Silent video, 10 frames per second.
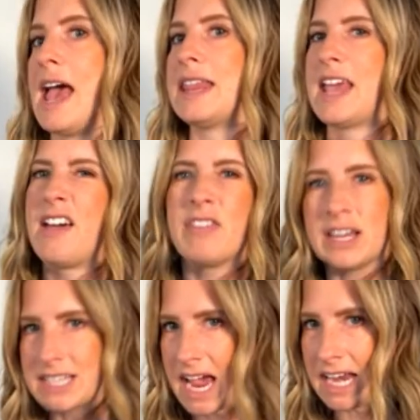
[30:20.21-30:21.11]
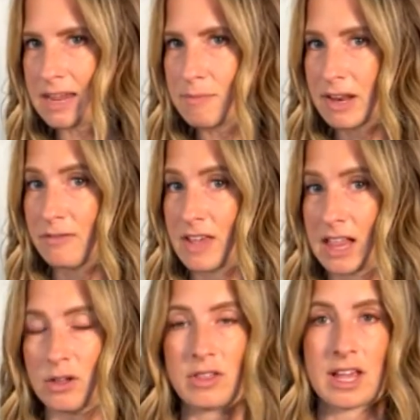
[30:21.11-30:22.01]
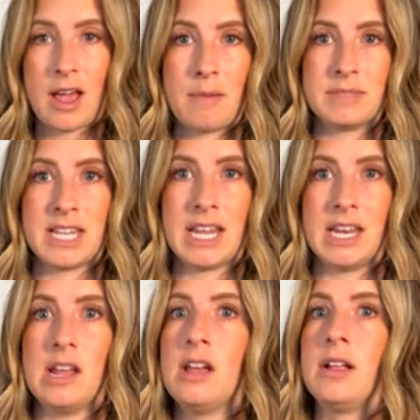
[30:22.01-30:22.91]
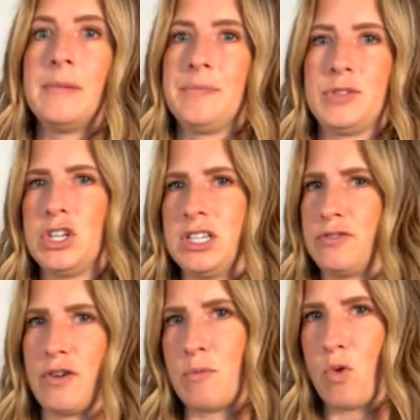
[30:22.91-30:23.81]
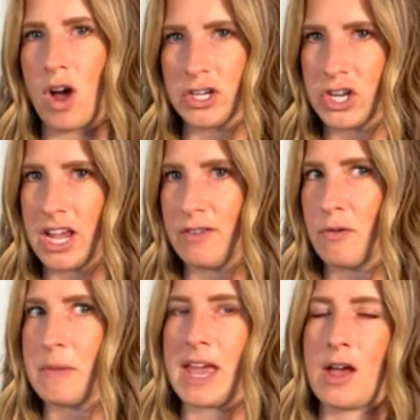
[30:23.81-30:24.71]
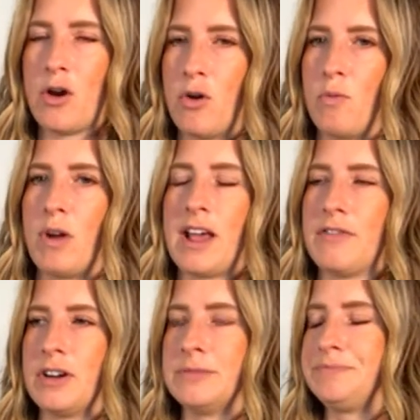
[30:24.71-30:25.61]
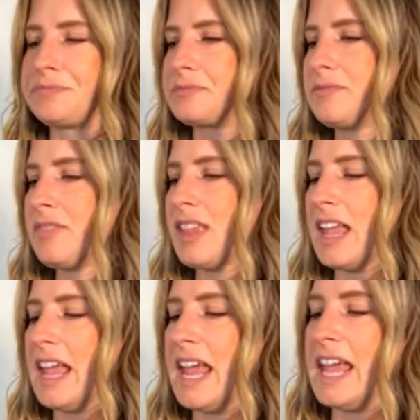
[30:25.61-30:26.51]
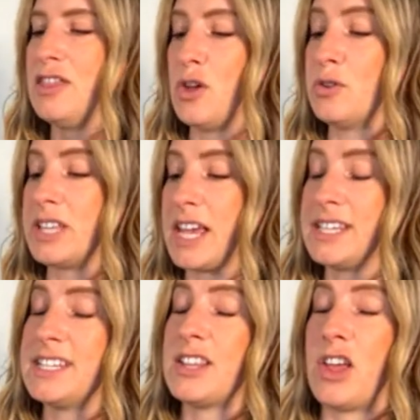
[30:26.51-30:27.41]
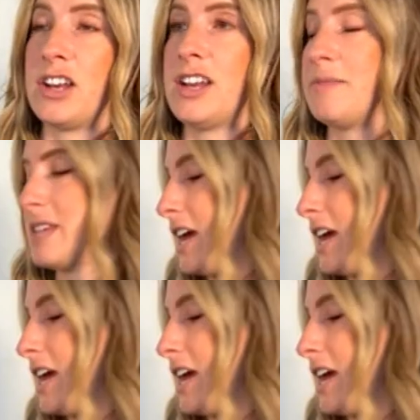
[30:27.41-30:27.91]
and they have that tiny bit of yellow that comes in just from washing it, from being at home, whatever. In those cases, a lot of times